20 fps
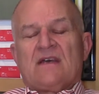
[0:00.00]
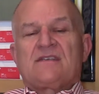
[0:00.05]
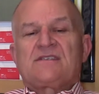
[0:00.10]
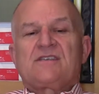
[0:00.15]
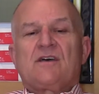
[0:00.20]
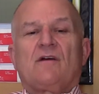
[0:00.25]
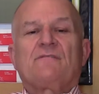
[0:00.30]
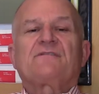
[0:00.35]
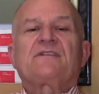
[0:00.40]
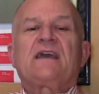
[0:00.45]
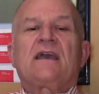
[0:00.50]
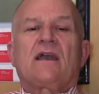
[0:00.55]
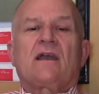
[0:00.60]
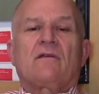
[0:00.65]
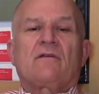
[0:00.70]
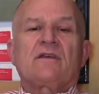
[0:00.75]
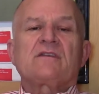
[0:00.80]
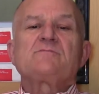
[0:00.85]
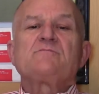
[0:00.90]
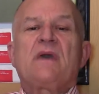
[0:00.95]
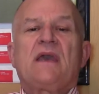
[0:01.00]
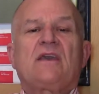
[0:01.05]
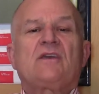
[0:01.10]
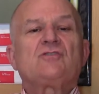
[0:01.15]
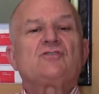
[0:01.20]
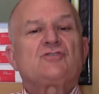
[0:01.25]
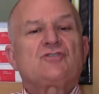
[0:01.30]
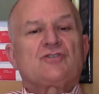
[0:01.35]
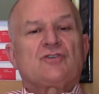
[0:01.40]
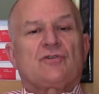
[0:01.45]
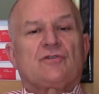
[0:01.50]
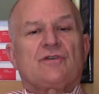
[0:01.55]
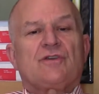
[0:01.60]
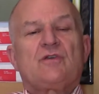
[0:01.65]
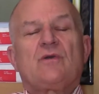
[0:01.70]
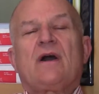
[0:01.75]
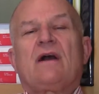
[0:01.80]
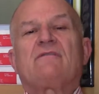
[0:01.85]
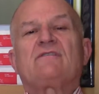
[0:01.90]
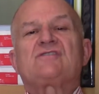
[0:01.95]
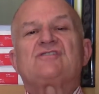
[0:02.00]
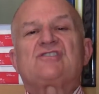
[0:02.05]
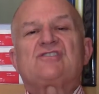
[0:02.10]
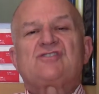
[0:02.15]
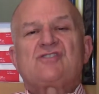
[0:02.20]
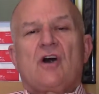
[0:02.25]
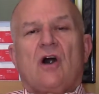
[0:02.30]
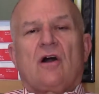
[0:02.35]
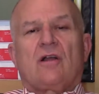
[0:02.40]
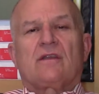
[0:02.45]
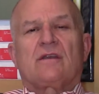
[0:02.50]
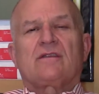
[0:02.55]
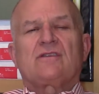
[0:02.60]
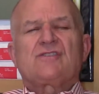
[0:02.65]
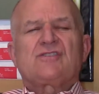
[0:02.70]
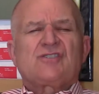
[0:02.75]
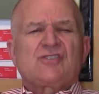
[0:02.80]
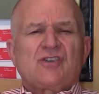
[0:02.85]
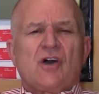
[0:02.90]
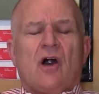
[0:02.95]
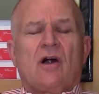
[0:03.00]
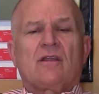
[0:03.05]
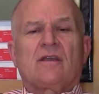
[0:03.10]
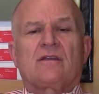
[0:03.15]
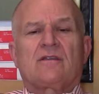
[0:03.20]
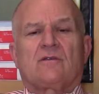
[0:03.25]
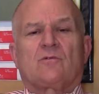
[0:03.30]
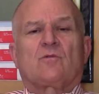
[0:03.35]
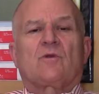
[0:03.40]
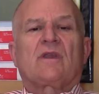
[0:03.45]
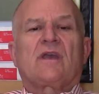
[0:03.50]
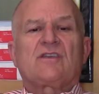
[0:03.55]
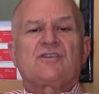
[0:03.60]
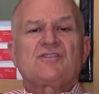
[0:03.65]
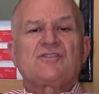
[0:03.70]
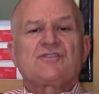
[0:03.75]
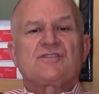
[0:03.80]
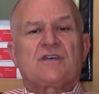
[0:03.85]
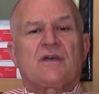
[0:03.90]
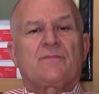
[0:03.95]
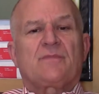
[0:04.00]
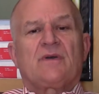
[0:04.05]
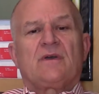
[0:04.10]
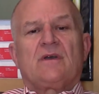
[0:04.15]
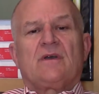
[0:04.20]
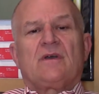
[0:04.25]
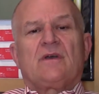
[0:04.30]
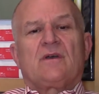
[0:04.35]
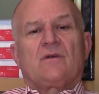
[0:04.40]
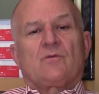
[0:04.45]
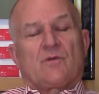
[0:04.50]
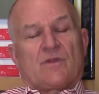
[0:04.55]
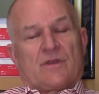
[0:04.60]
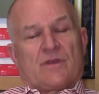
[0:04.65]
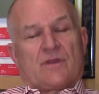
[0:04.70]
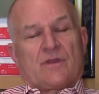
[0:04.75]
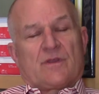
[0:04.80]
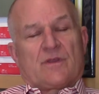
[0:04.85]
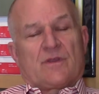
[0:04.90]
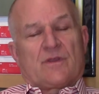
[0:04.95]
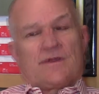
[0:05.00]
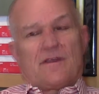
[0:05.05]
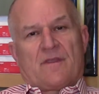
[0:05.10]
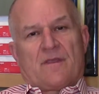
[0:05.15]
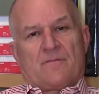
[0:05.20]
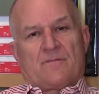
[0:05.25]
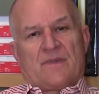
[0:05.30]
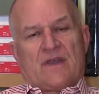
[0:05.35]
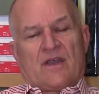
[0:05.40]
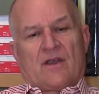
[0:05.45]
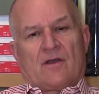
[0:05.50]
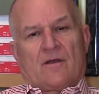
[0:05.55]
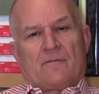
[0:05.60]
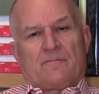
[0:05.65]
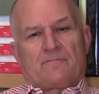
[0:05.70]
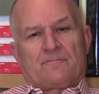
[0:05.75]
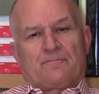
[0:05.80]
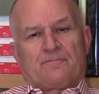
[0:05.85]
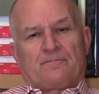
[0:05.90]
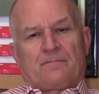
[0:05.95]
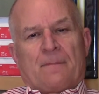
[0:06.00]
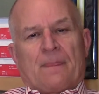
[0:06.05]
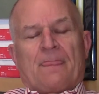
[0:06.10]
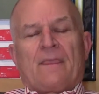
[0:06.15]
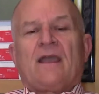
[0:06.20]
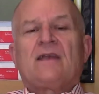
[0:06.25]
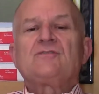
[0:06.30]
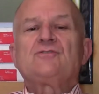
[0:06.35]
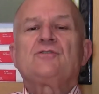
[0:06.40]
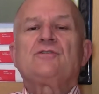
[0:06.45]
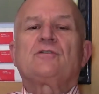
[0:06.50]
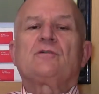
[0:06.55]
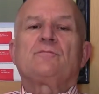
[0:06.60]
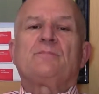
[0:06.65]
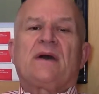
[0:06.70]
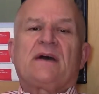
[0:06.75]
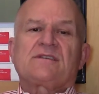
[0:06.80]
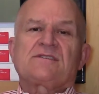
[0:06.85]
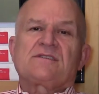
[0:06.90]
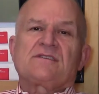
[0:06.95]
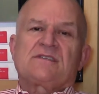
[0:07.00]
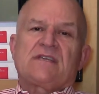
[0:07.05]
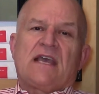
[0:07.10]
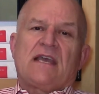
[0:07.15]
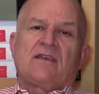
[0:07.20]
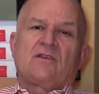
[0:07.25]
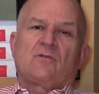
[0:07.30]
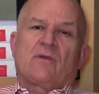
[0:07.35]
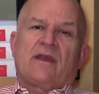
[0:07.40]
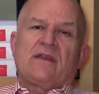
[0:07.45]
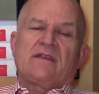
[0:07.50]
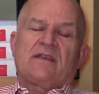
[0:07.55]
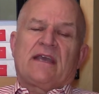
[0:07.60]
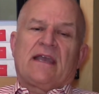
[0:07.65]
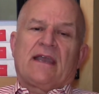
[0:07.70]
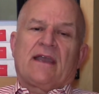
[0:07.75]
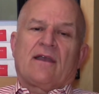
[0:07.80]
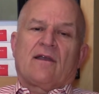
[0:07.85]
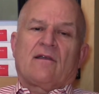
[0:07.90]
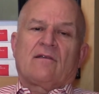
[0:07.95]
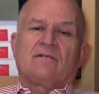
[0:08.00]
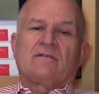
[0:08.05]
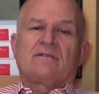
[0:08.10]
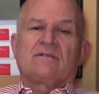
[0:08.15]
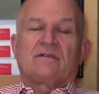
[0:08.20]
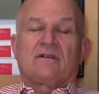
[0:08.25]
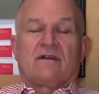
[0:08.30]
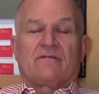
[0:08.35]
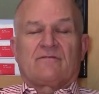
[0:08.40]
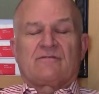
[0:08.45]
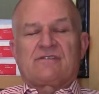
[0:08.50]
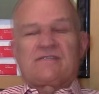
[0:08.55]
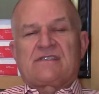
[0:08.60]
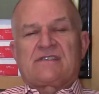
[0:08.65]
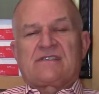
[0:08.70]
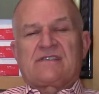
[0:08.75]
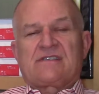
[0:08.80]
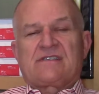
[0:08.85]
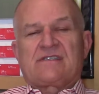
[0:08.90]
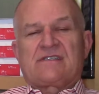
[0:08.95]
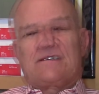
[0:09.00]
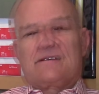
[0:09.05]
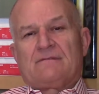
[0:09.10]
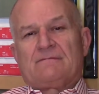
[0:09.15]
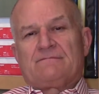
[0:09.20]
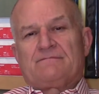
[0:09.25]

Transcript: Self-care is making sure you have a solid, solid relationship with the person in the mirror, and do your best to take great care of yourself.